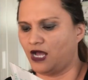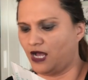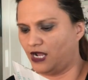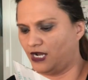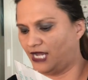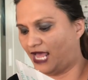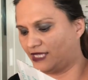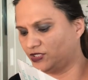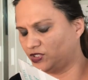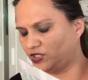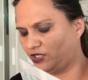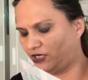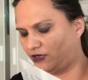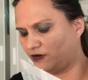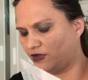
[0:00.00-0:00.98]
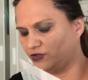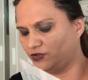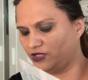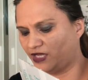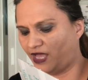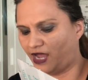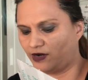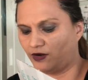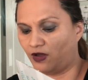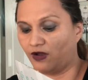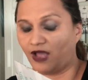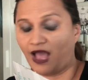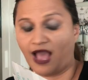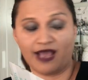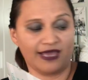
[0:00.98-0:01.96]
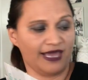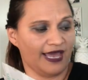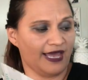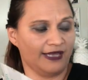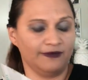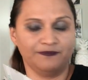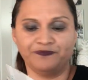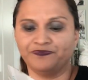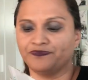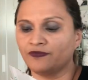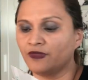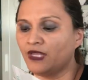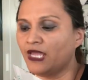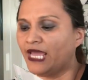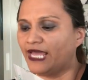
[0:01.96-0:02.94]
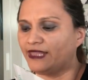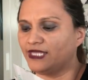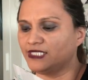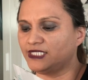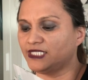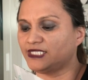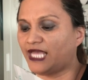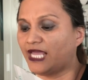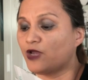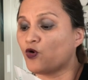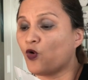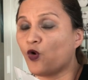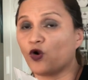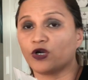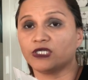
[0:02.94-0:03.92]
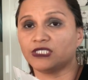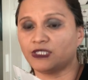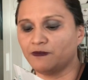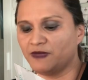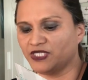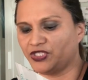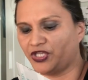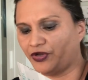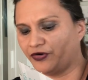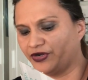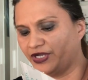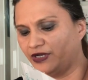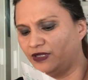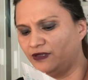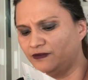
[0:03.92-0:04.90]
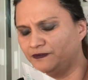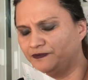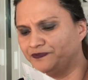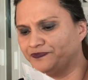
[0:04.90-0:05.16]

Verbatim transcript: uh, last year. Onto the catalog. Again, this is a coarse material,